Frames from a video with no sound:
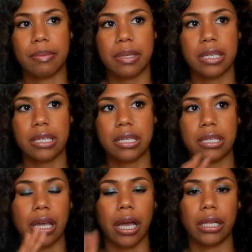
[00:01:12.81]

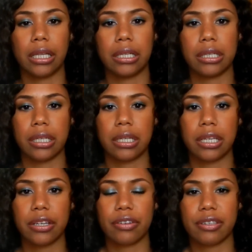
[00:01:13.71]
styling
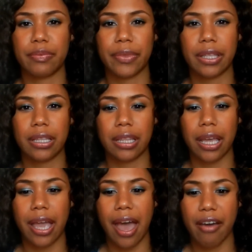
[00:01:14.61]
technique or something that
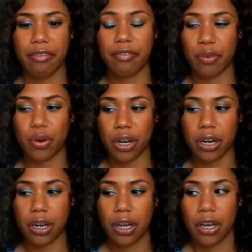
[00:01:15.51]
they have
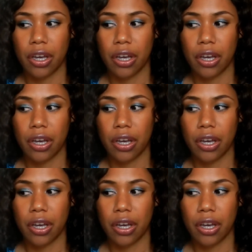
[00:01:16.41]
for